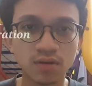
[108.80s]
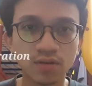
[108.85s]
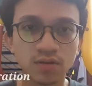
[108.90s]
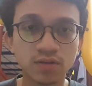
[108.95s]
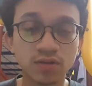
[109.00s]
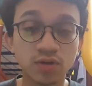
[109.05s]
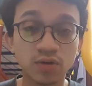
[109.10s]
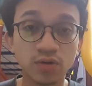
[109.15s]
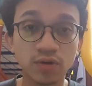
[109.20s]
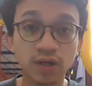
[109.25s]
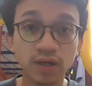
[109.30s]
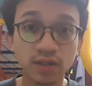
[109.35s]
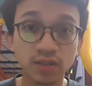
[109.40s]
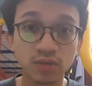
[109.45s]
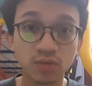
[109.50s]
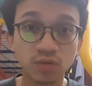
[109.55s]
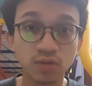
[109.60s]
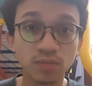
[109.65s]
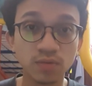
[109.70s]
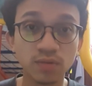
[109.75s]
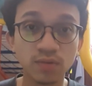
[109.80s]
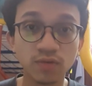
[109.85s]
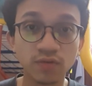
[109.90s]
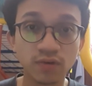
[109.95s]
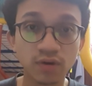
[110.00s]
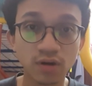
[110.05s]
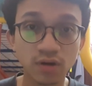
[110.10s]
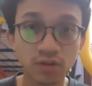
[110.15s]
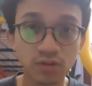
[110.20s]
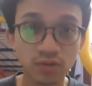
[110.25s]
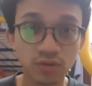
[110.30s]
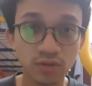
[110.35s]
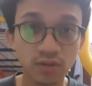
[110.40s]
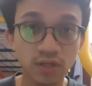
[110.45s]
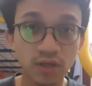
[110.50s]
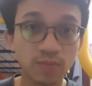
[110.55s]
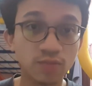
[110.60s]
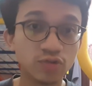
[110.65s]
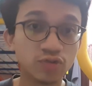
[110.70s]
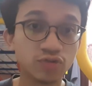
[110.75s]
So next, we'll be moving on to the
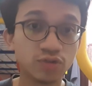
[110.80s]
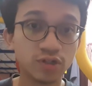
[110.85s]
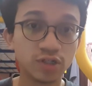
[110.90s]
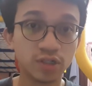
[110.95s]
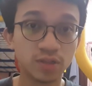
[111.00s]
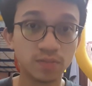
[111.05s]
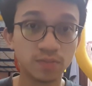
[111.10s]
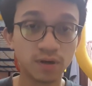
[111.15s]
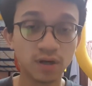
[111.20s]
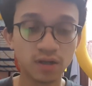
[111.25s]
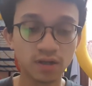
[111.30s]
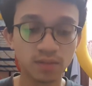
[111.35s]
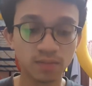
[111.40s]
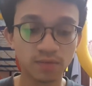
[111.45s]
demonstration part.